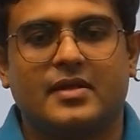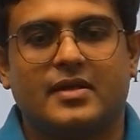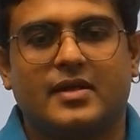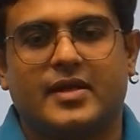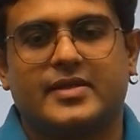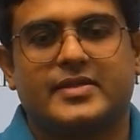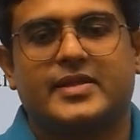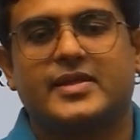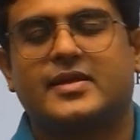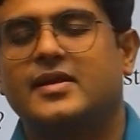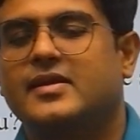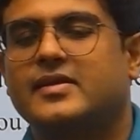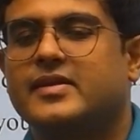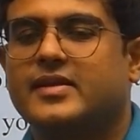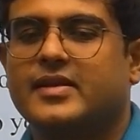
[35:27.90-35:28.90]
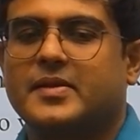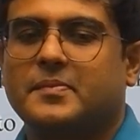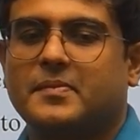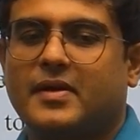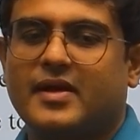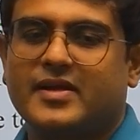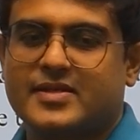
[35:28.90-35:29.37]
Ethical
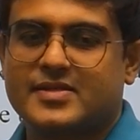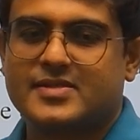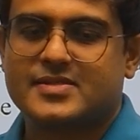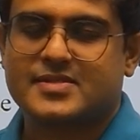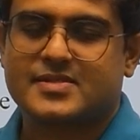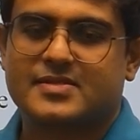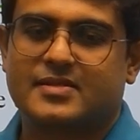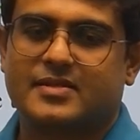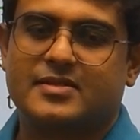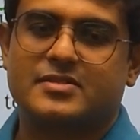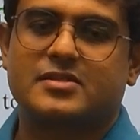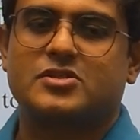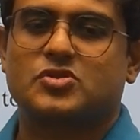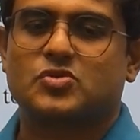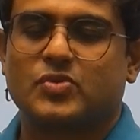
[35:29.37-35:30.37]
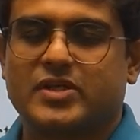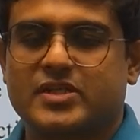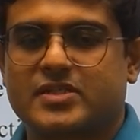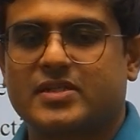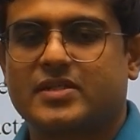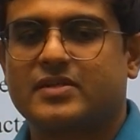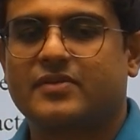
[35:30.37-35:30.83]
dilemma is a
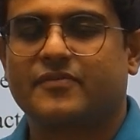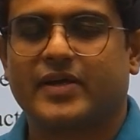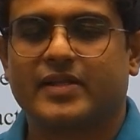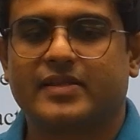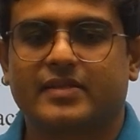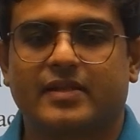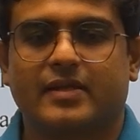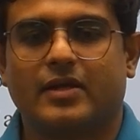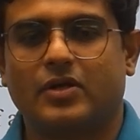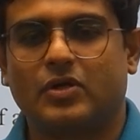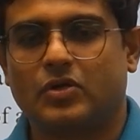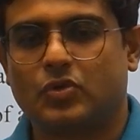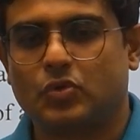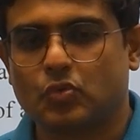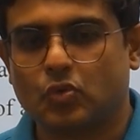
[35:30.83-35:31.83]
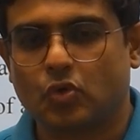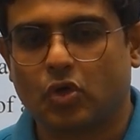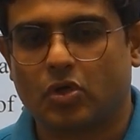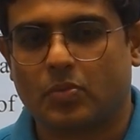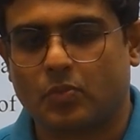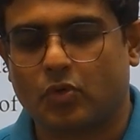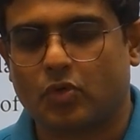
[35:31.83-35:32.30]
situation when there are two or
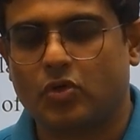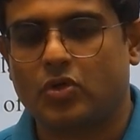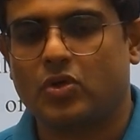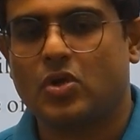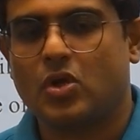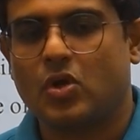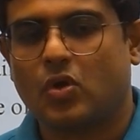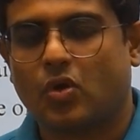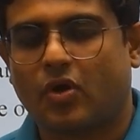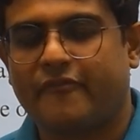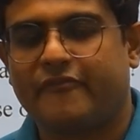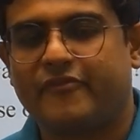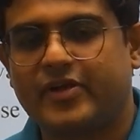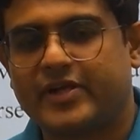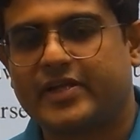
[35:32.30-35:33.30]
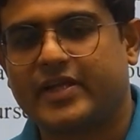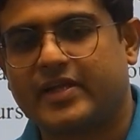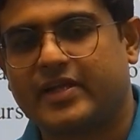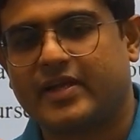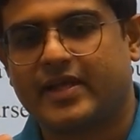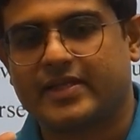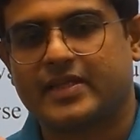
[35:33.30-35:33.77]
more conflicting
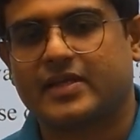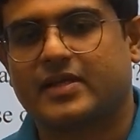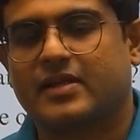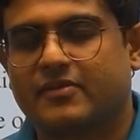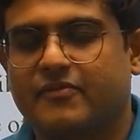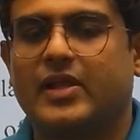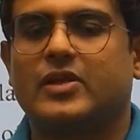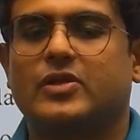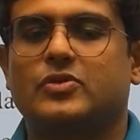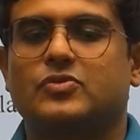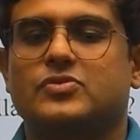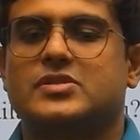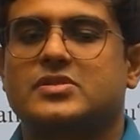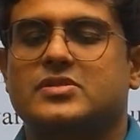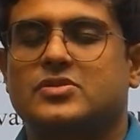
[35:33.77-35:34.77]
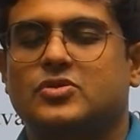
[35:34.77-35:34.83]
ethical values.